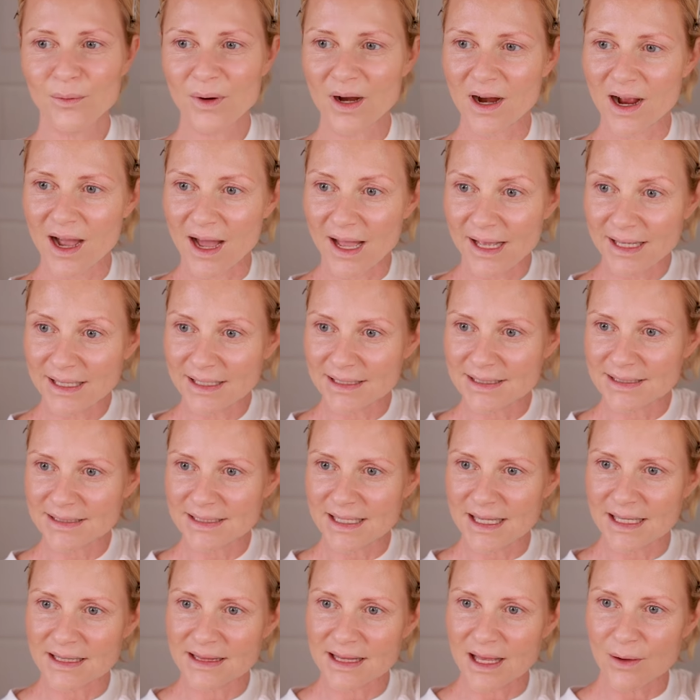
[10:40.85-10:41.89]
it where I could
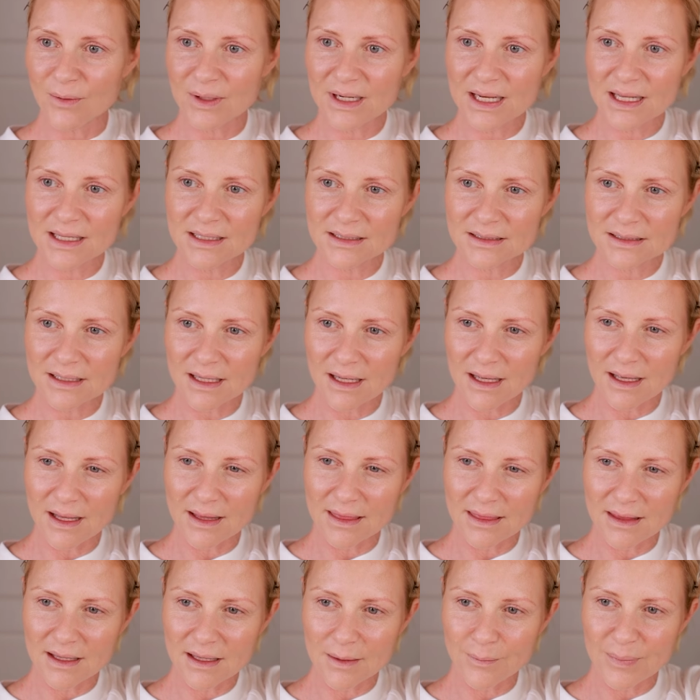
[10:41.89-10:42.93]
see it. That one has, I
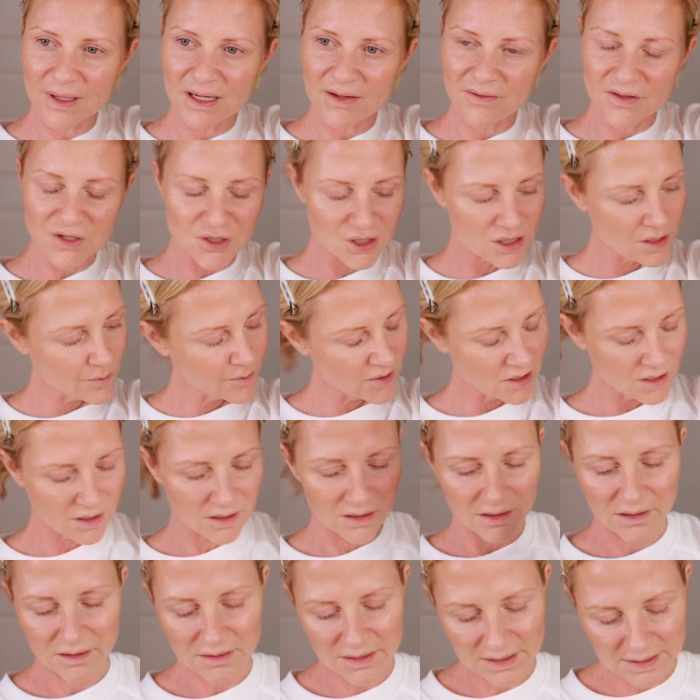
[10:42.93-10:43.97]
think, a bit of a
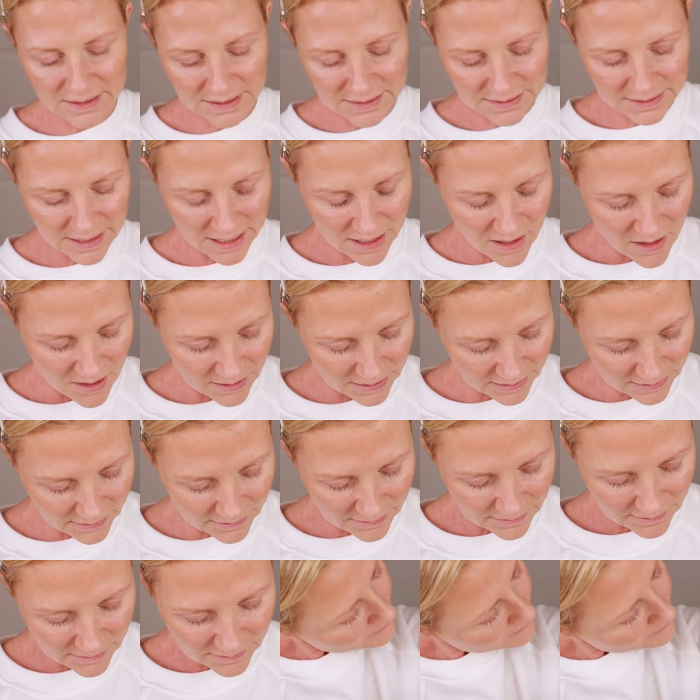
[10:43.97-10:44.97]
shimmer. Does it say on it?